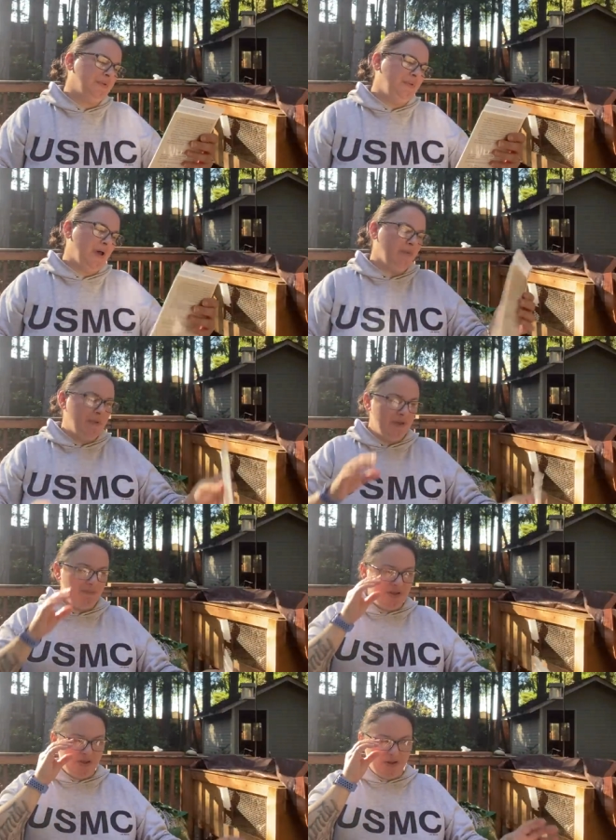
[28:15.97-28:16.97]
That might
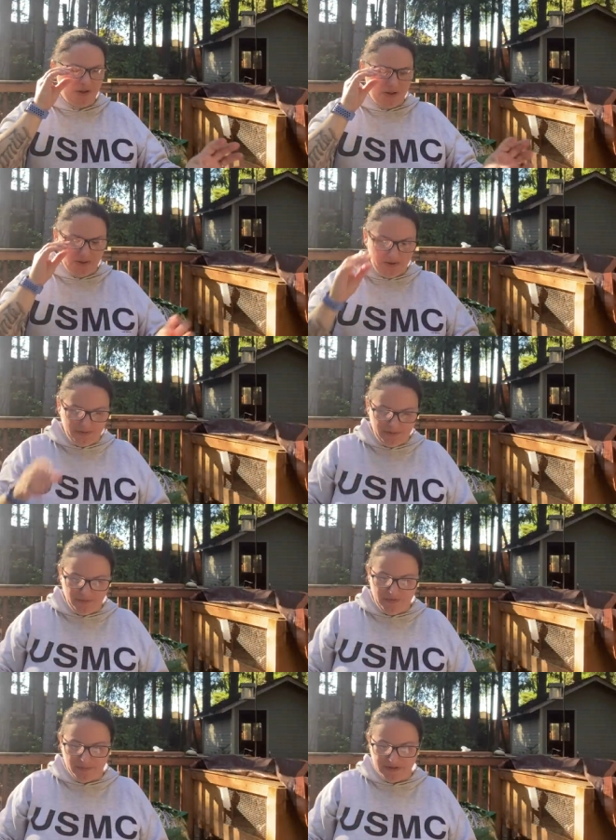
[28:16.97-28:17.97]
be a uh,
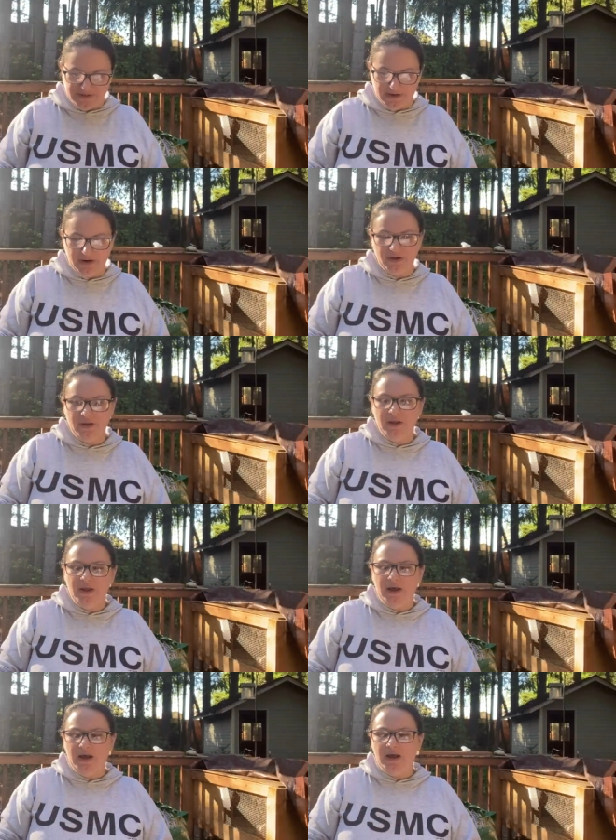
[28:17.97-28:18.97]
November start
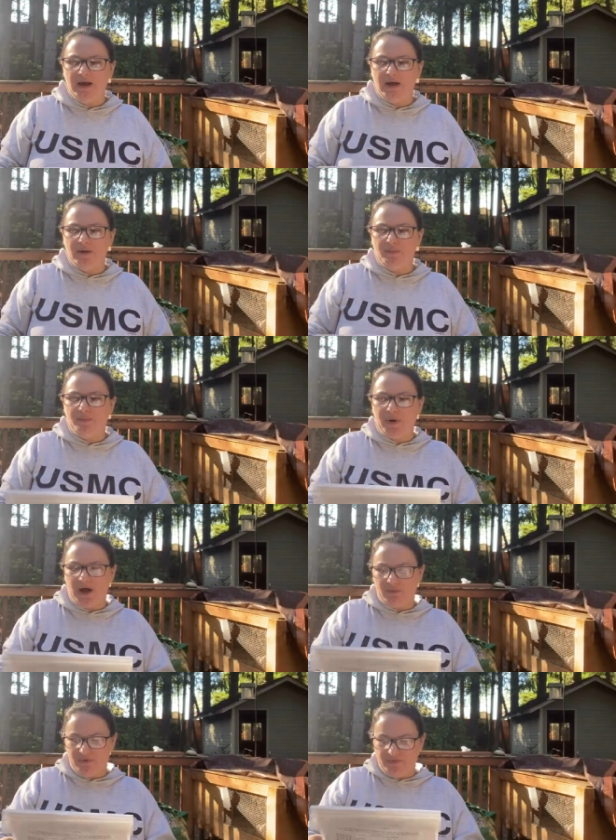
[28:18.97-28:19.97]
uh,
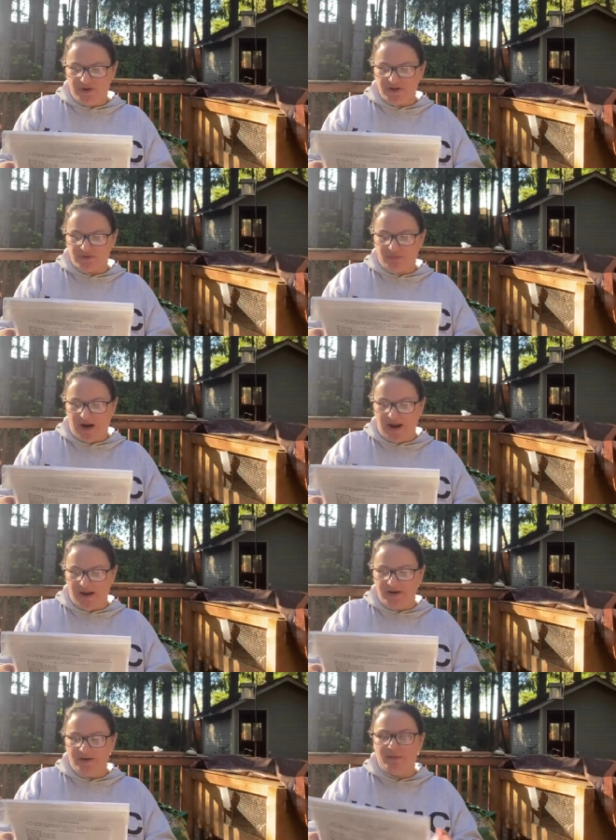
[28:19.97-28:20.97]
Paul Revere's
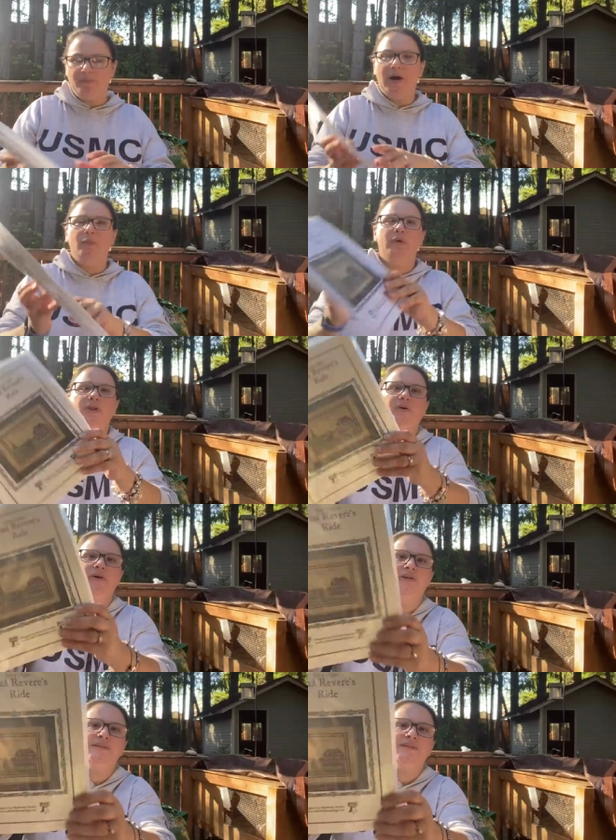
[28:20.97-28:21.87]
Ride by Willow Hill